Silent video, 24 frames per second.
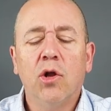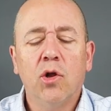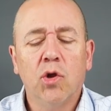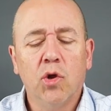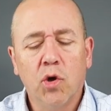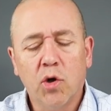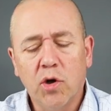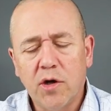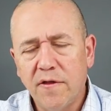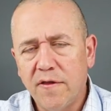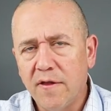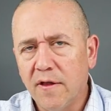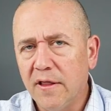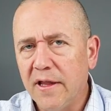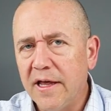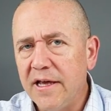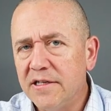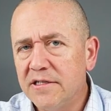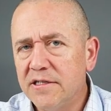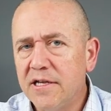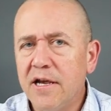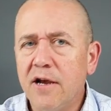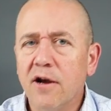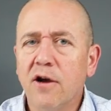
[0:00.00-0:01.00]
look at the
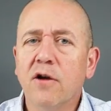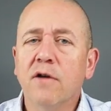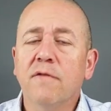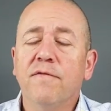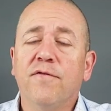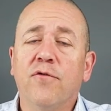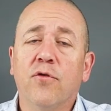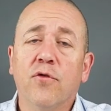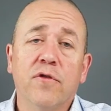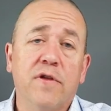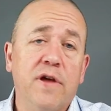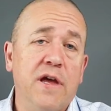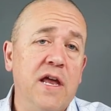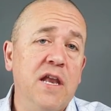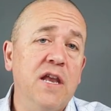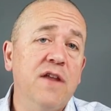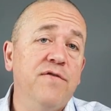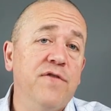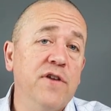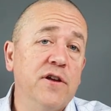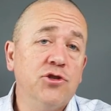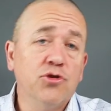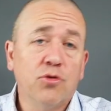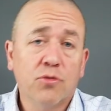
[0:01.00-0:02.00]
links here for the
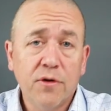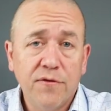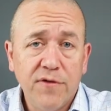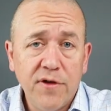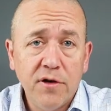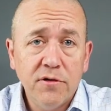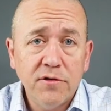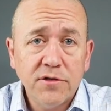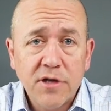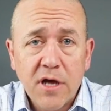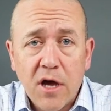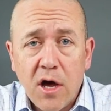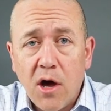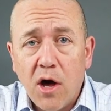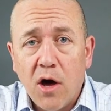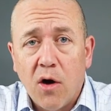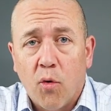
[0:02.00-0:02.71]
individual reviews